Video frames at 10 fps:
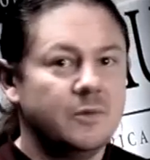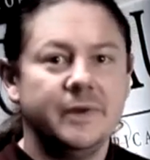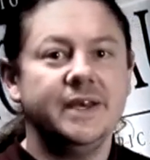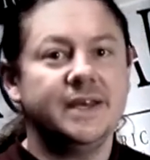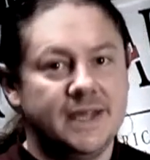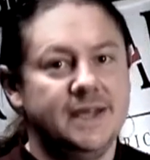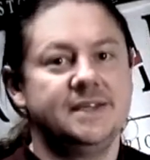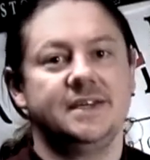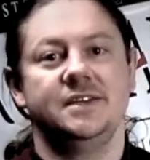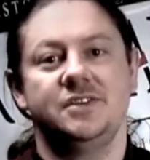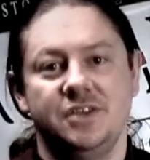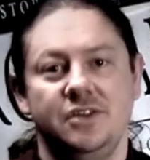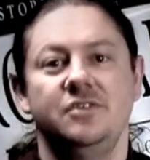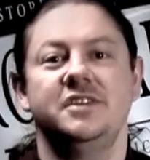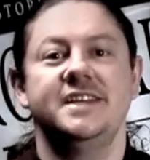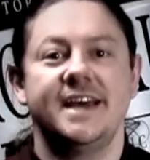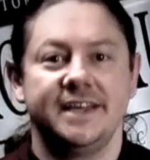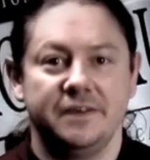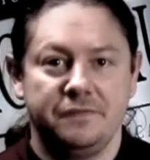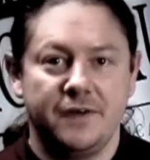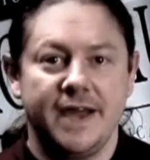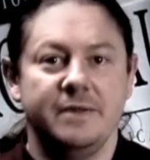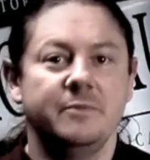We need to continue the delegate fight.